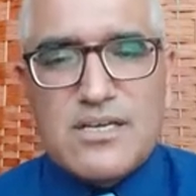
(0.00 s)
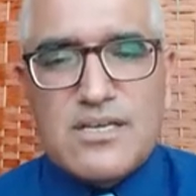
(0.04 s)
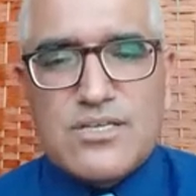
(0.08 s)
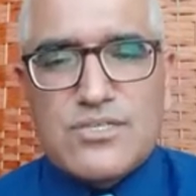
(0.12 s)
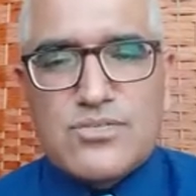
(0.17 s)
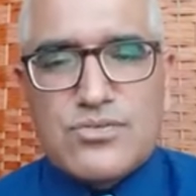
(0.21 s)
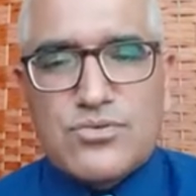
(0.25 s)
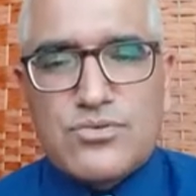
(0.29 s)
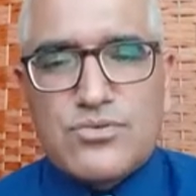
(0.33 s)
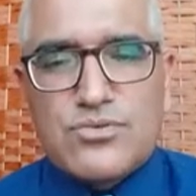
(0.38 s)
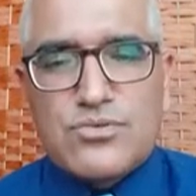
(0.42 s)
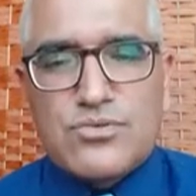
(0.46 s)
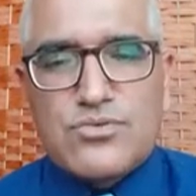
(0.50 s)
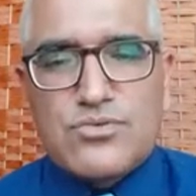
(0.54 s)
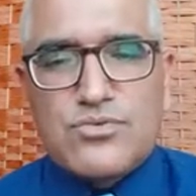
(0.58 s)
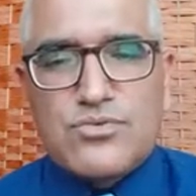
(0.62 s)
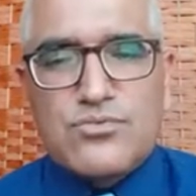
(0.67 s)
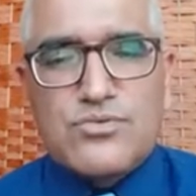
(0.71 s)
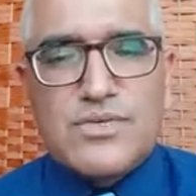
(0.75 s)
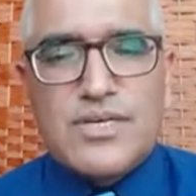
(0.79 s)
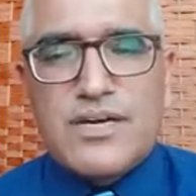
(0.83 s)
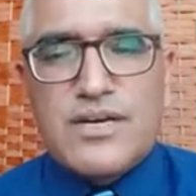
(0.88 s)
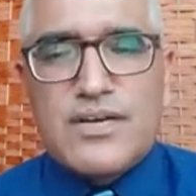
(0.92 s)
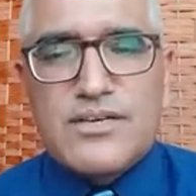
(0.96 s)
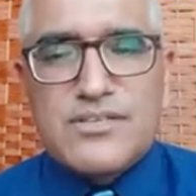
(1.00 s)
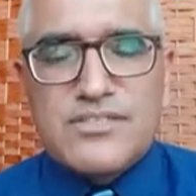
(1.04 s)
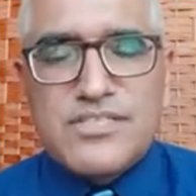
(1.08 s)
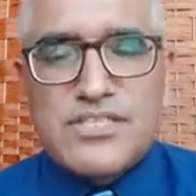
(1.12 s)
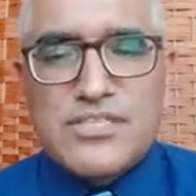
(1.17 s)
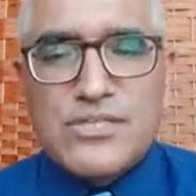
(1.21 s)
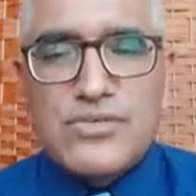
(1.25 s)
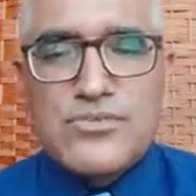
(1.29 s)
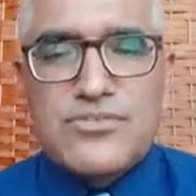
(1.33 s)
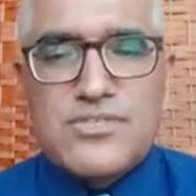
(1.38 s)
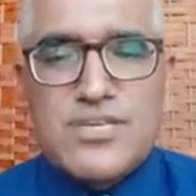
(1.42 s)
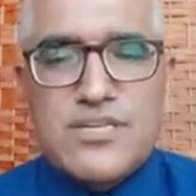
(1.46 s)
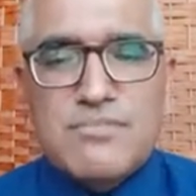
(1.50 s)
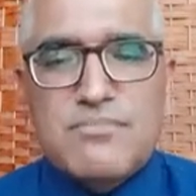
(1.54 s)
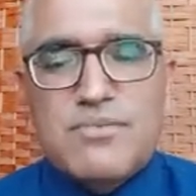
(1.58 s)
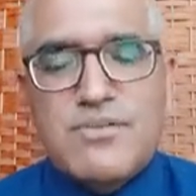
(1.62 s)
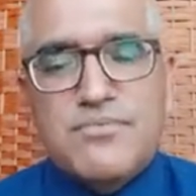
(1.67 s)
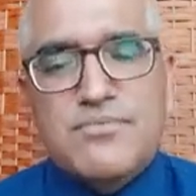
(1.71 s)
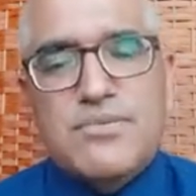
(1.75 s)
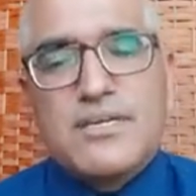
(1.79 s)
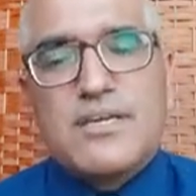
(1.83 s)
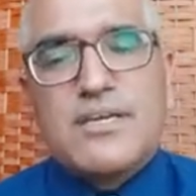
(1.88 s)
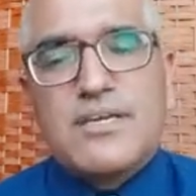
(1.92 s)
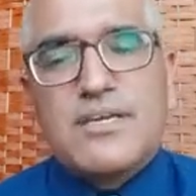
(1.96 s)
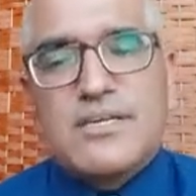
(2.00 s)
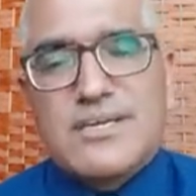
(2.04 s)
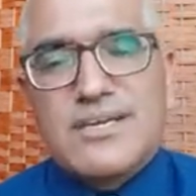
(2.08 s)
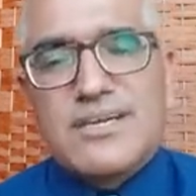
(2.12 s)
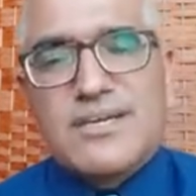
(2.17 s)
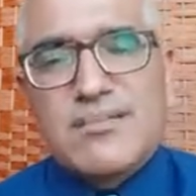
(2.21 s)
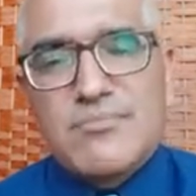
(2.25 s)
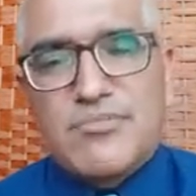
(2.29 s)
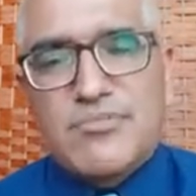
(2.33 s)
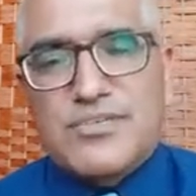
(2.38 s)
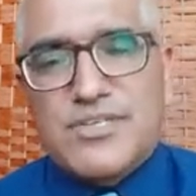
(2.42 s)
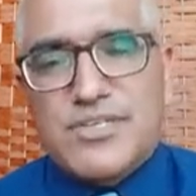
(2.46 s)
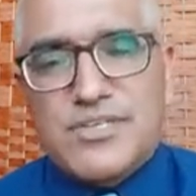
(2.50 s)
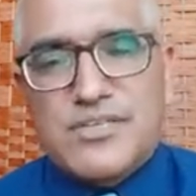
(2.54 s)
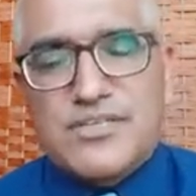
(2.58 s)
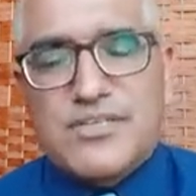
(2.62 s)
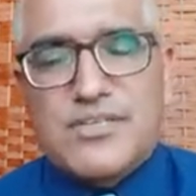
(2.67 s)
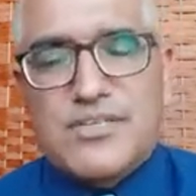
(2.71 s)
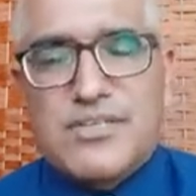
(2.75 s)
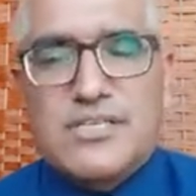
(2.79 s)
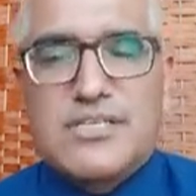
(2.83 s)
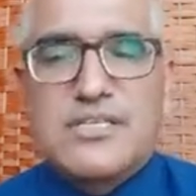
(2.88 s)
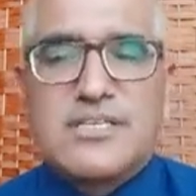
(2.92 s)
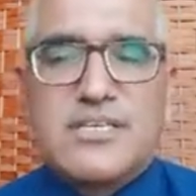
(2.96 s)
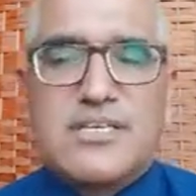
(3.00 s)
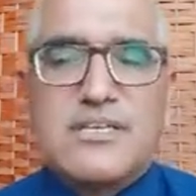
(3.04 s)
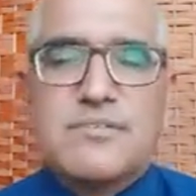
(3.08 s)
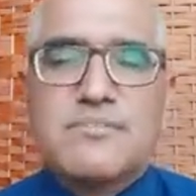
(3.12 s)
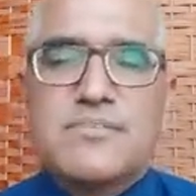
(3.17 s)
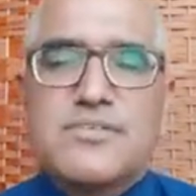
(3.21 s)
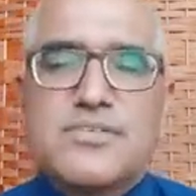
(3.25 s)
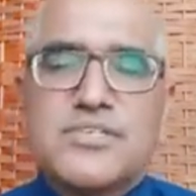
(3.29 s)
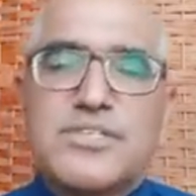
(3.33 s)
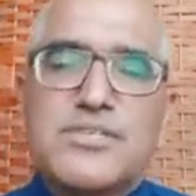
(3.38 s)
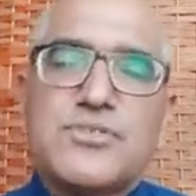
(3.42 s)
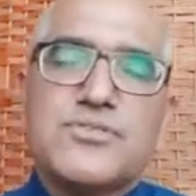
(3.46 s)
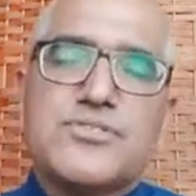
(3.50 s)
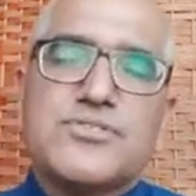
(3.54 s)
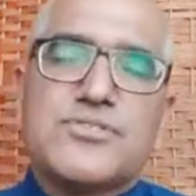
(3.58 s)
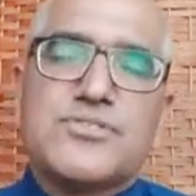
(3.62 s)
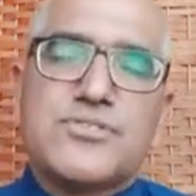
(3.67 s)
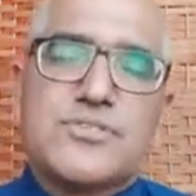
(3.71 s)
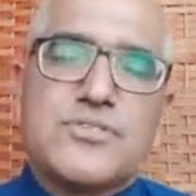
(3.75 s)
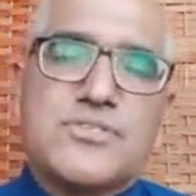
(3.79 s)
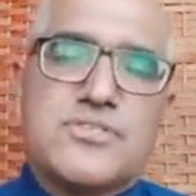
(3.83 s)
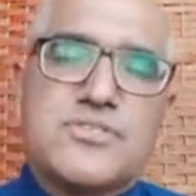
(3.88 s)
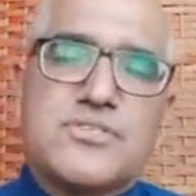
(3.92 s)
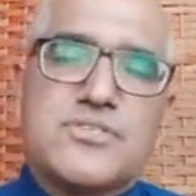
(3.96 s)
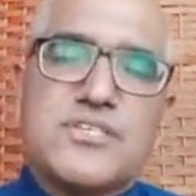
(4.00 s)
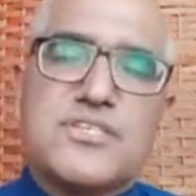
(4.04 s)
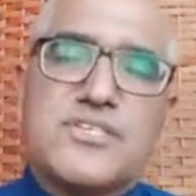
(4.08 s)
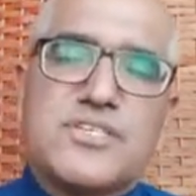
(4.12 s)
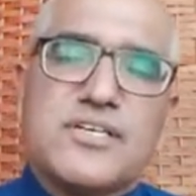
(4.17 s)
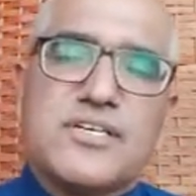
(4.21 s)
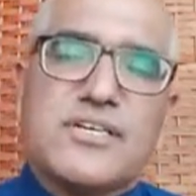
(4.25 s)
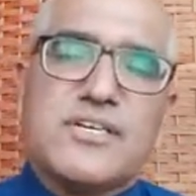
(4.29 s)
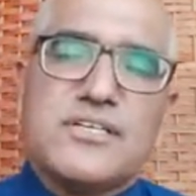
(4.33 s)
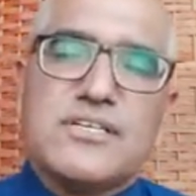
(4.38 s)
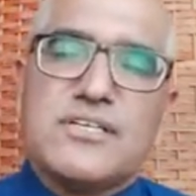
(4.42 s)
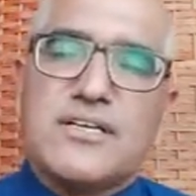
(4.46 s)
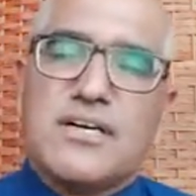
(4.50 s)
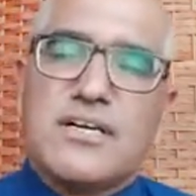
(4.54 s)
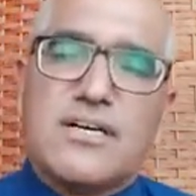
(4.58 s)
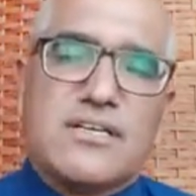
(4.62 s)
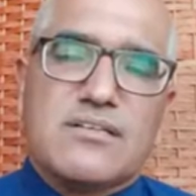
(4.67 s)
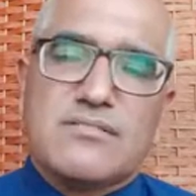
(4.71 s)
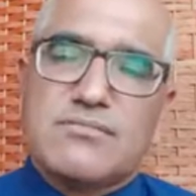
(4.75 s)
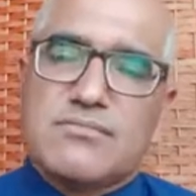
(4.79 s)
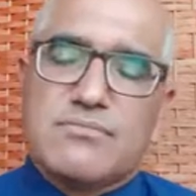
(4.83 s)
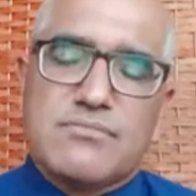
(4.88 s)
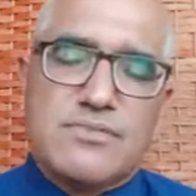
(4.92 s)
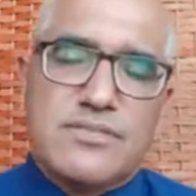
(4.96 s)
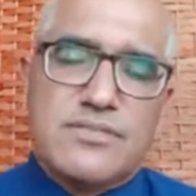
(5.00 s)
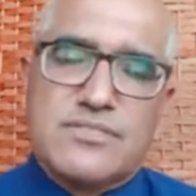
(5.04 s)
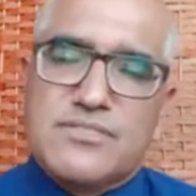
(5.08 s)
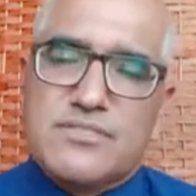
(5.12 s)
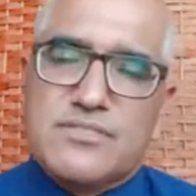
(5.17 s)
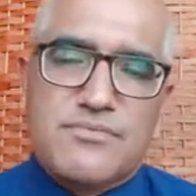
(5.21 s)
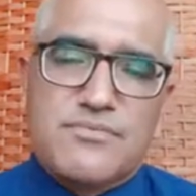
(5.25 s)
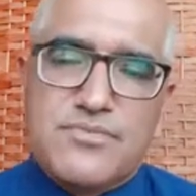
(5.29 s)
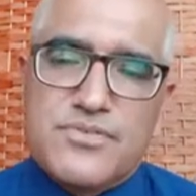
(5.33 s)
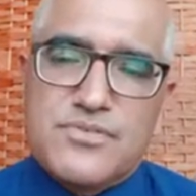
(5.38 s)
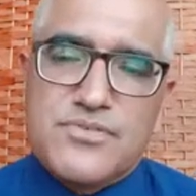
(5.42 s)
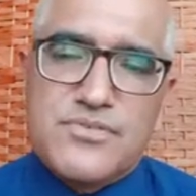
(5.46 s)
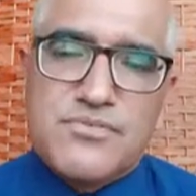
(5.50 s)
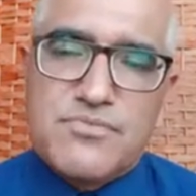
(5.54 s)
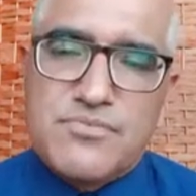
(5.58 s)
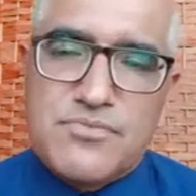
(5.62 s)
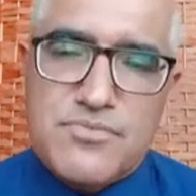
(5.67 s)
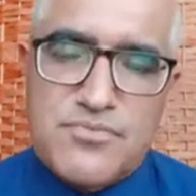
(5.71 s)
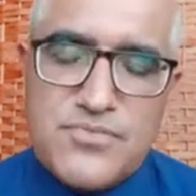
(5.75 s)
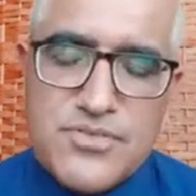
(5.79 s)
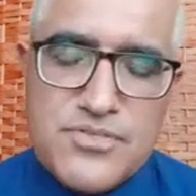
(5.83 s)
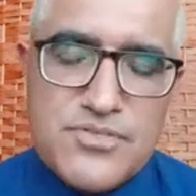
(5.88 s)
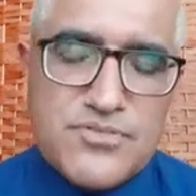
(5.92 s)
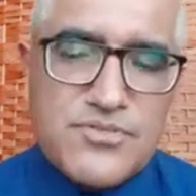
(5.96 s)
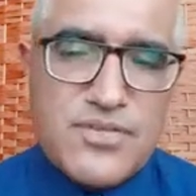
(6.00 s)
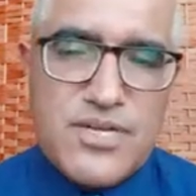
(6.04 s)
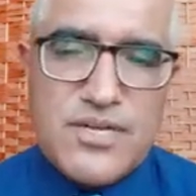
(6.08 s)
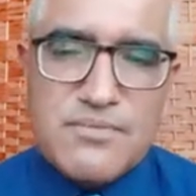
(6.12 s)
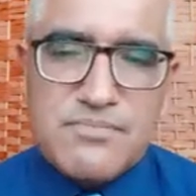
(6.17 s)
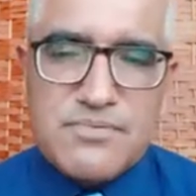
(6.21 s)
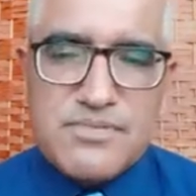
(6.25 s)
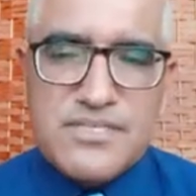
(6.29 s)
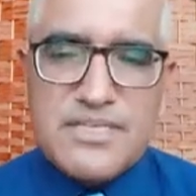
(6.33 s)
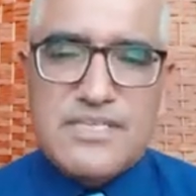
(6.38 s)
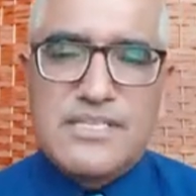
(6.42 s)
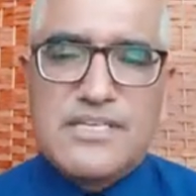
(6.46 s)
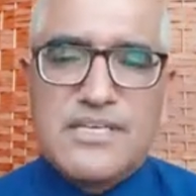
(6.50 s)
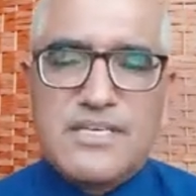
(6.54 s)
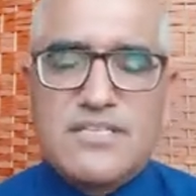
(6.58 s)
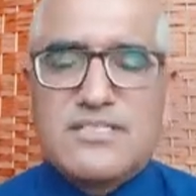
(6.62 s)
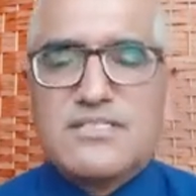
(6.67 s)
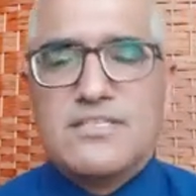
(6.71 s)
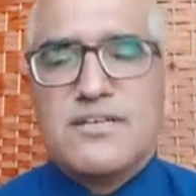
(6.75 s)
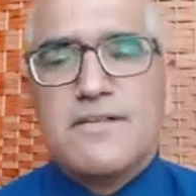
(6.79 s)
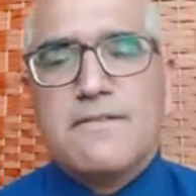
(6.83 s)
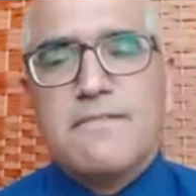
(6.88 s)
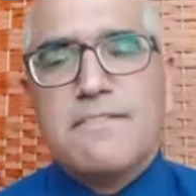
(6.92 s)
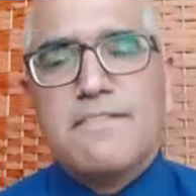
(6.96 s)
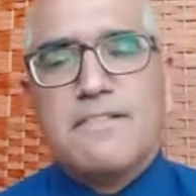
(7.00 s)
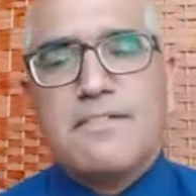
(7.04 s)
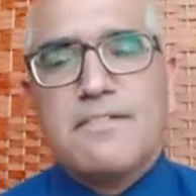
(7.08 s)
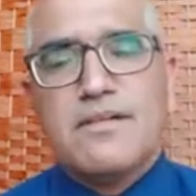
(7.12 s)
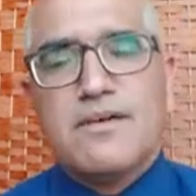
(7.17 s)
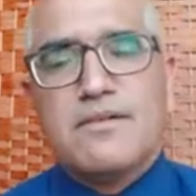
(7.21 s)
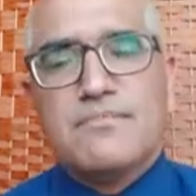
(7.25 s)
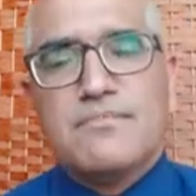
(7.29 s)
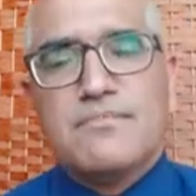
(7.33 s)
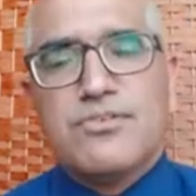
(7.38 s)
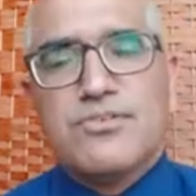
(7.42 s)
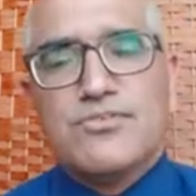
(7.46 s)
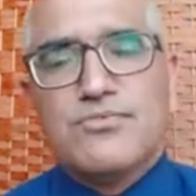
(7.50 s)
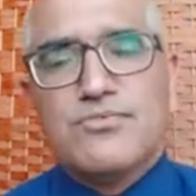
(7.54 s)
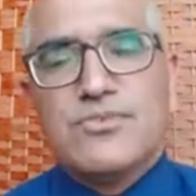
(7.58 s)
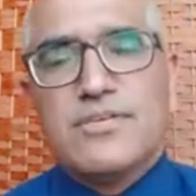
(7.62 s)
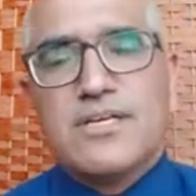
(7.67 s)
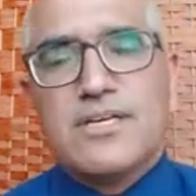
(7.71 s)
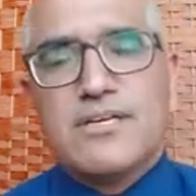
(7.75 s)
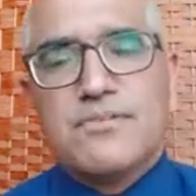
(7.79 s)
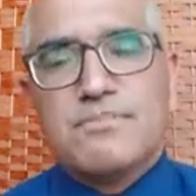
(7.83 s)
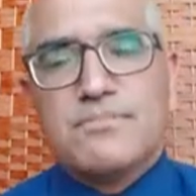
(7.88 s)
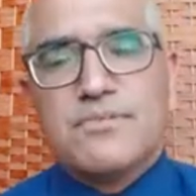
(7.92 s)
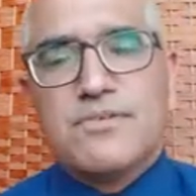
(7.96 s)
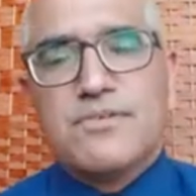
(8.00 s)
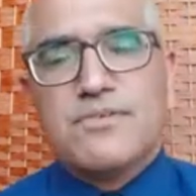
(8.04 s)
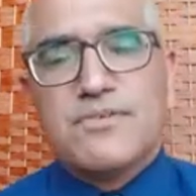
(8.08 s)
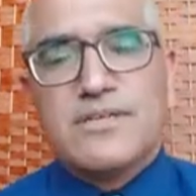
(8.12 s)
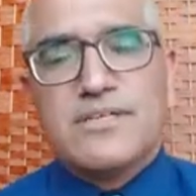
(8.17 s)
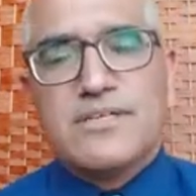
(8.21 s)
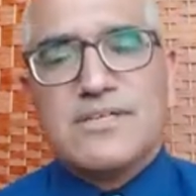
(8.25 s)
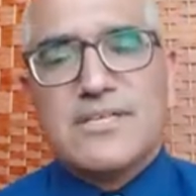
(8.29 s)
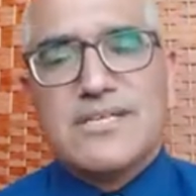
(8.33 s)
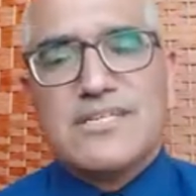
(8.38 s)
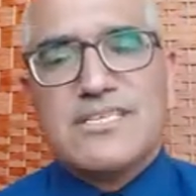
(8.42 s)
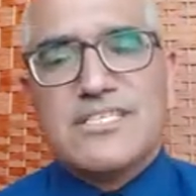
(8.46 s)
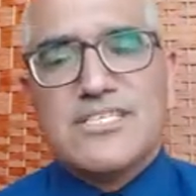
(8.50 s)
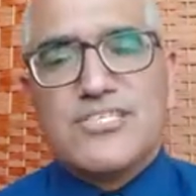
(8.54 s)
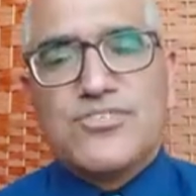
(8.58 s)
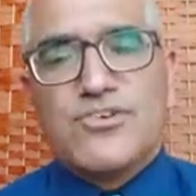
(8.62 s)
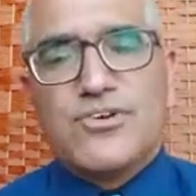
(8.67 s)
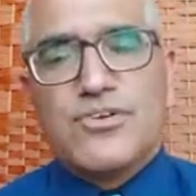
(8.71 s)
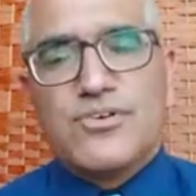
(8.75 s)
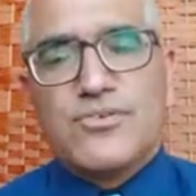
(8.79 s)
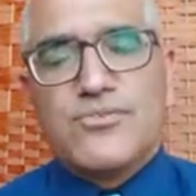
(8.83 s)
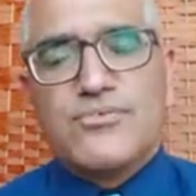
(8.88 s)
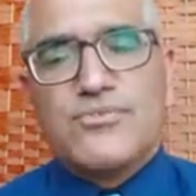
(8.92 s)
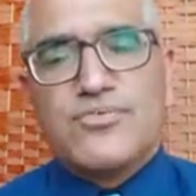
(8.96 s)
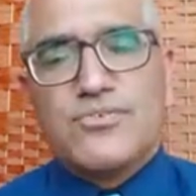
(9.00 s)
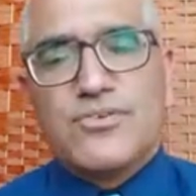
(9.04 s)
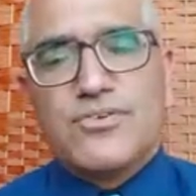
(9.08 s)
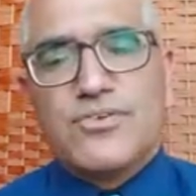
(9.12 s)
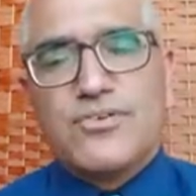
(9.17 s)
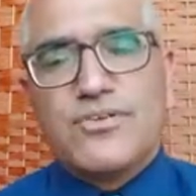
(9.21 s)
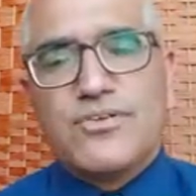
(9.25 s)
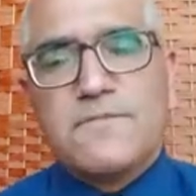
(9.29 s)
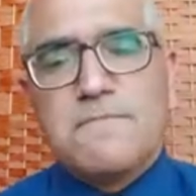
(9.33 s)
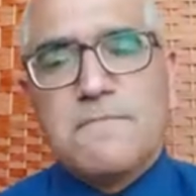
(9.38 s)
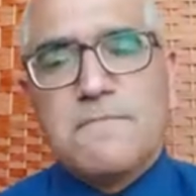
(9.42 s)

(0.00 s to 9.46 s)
So we can't reduce that, but we can accommodate. It can be reduced surgically or with some physiotherapy techniques, but we can prevent any sort of